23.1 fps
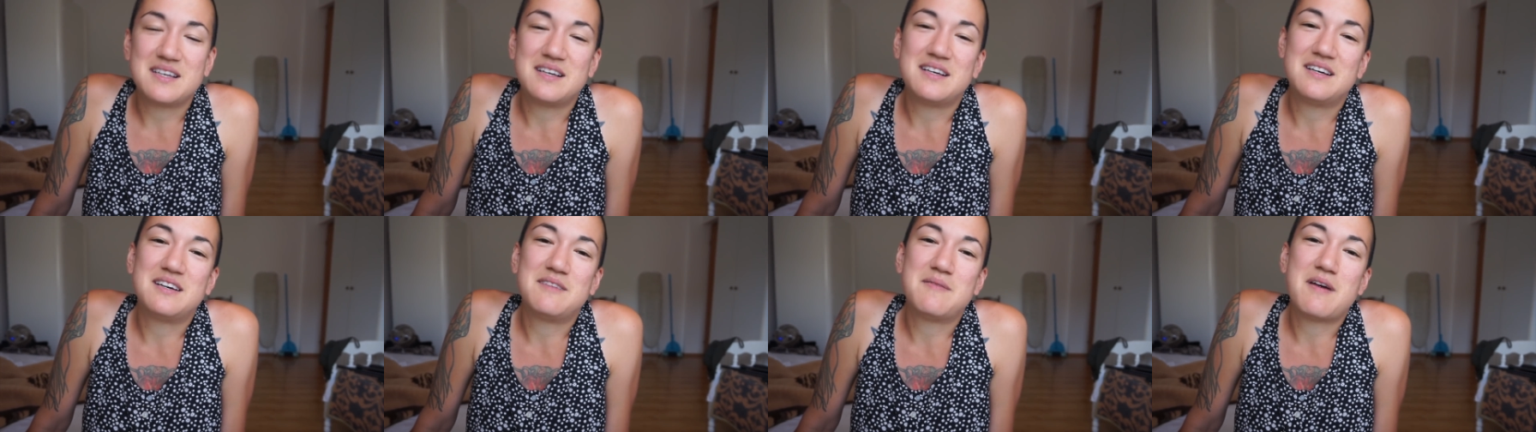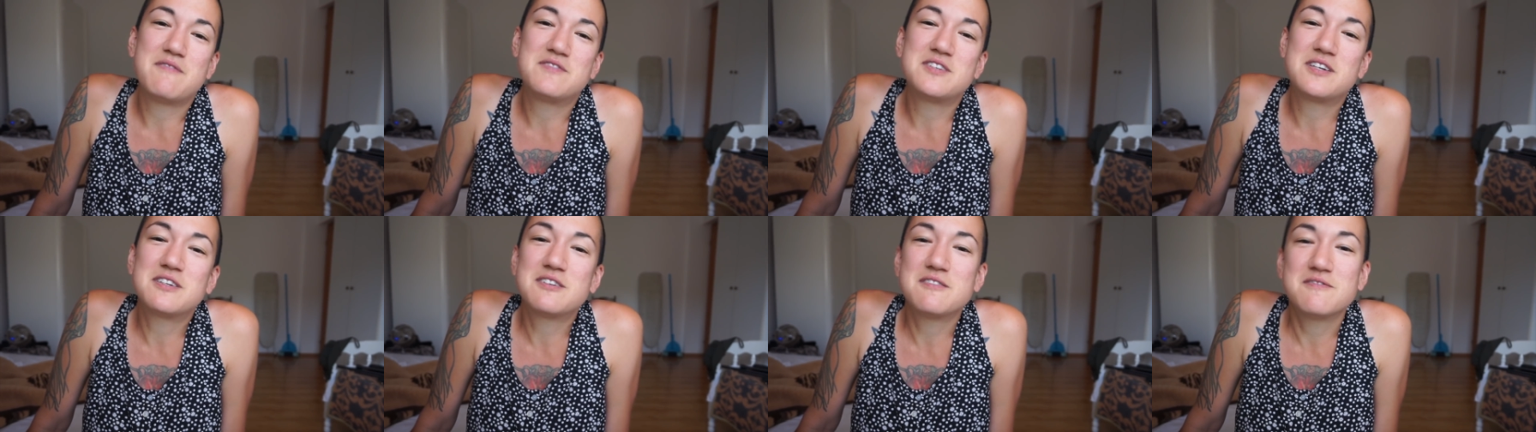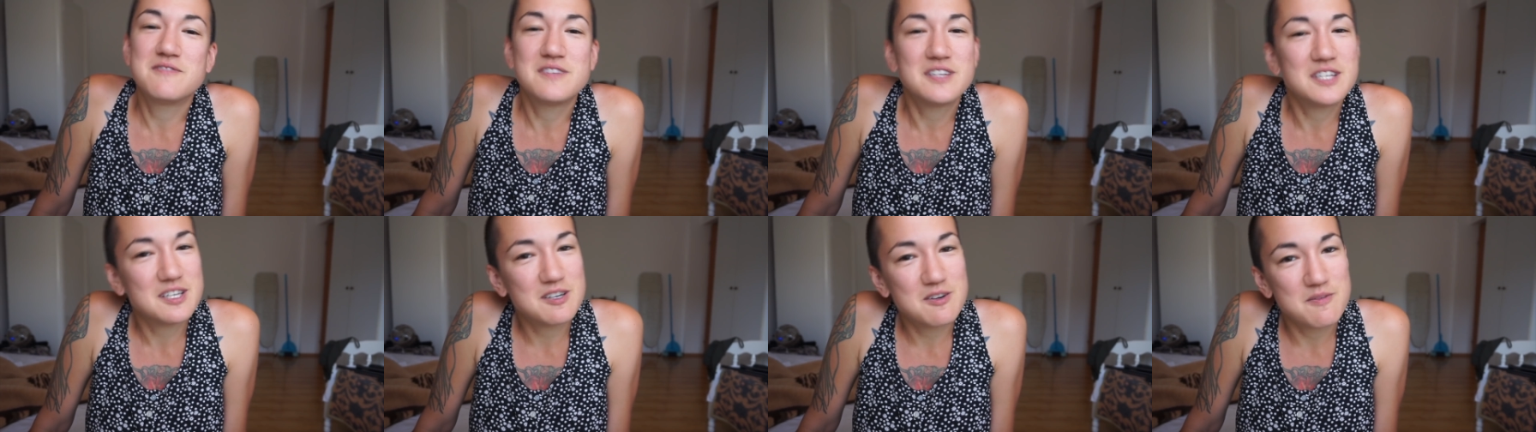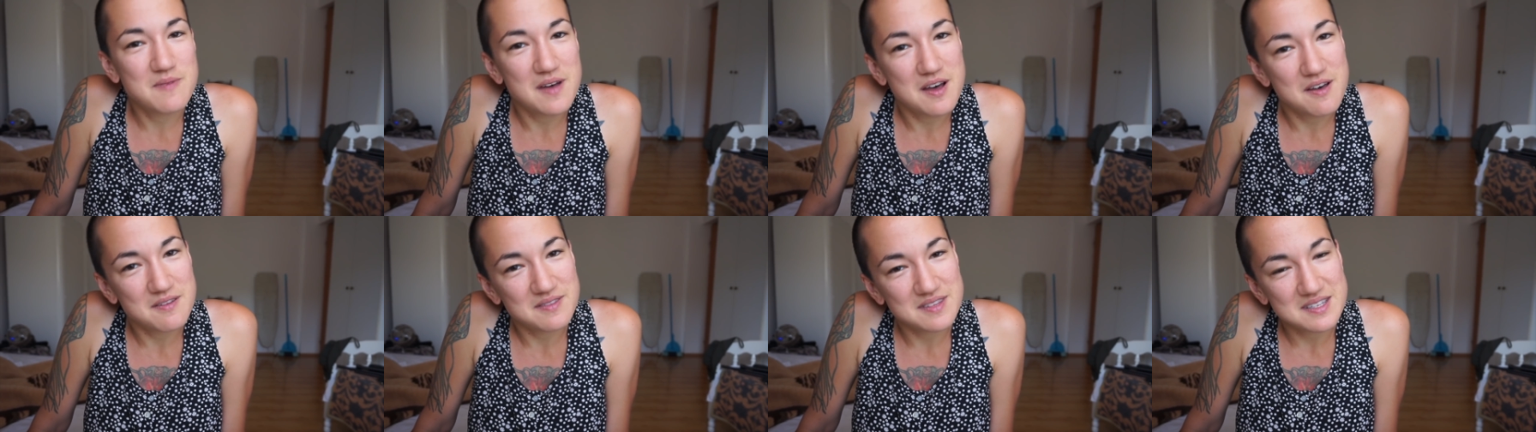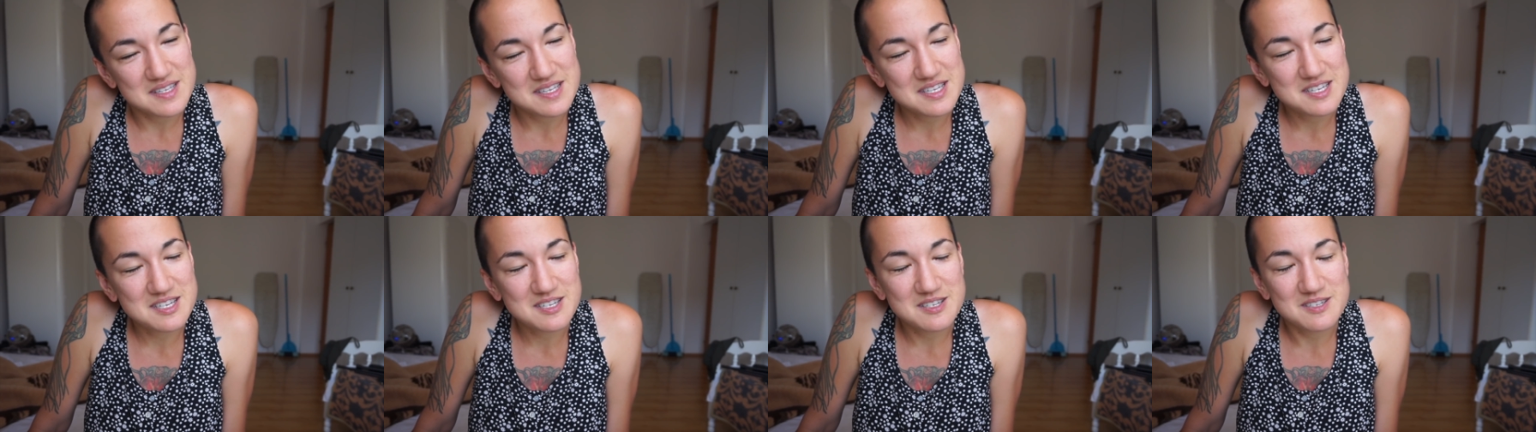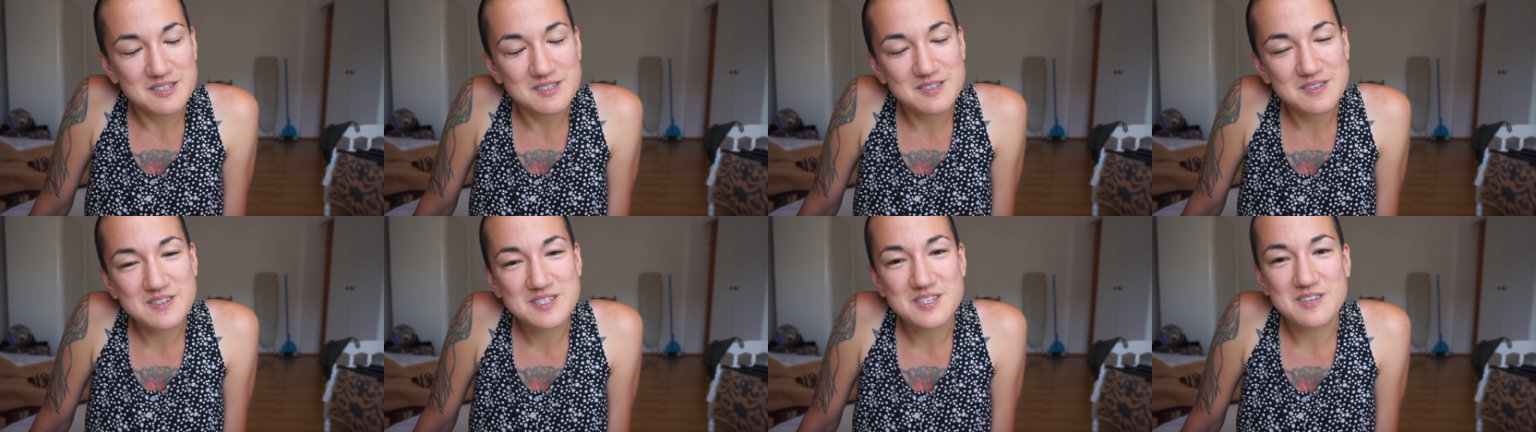I've done a video about this too,